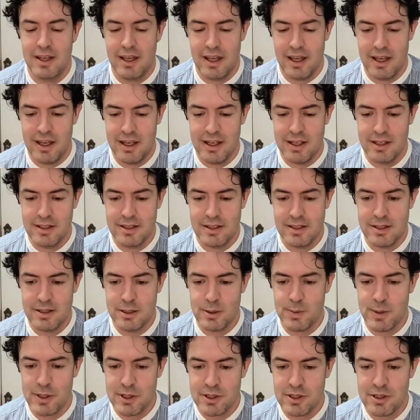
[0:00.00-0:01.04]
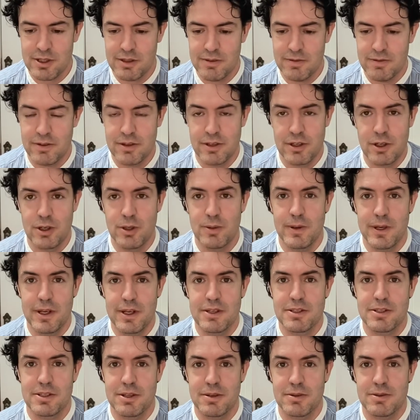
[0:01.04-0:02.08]
and especially for new
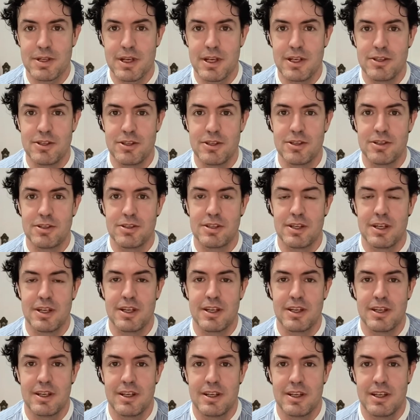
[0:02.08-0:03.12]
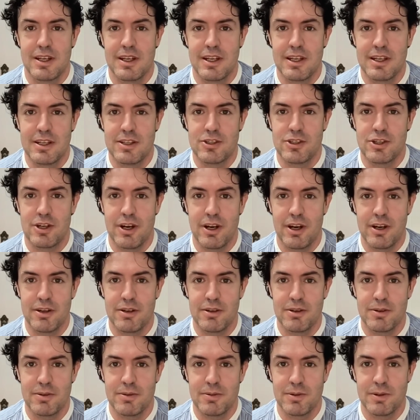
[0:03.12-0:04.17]
ESL teachers in
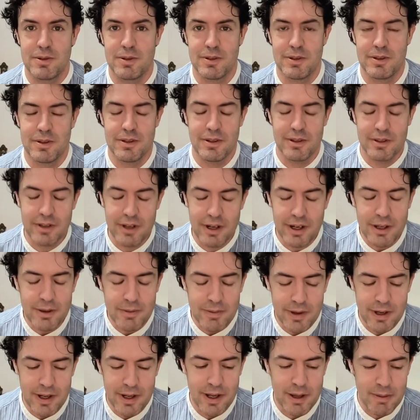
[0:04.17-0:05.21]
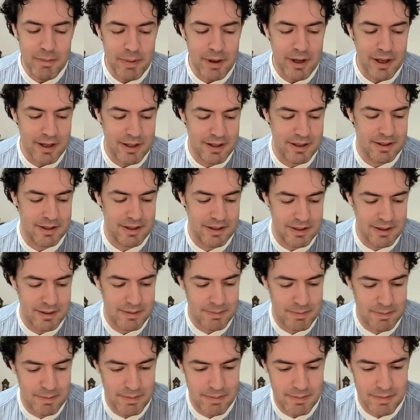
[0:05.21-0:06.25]
China or anywhere, but
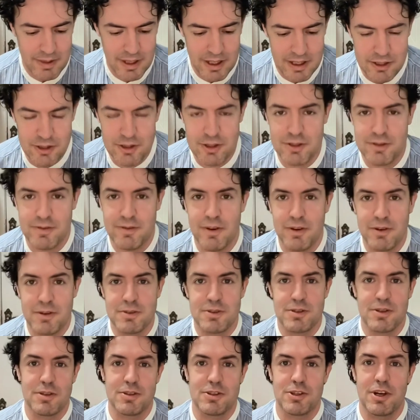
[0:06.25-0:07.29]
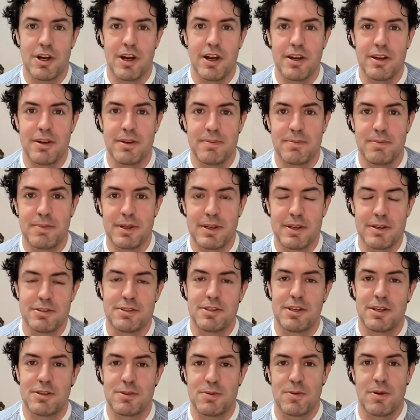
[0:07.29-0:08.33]
let's just focus on China because
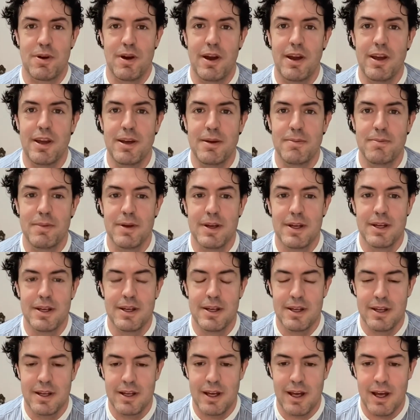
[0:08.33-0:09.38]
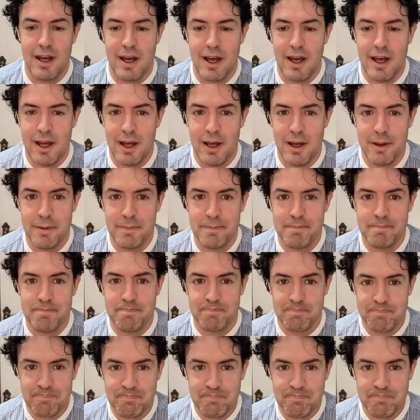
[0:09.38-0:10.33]
that's where I am.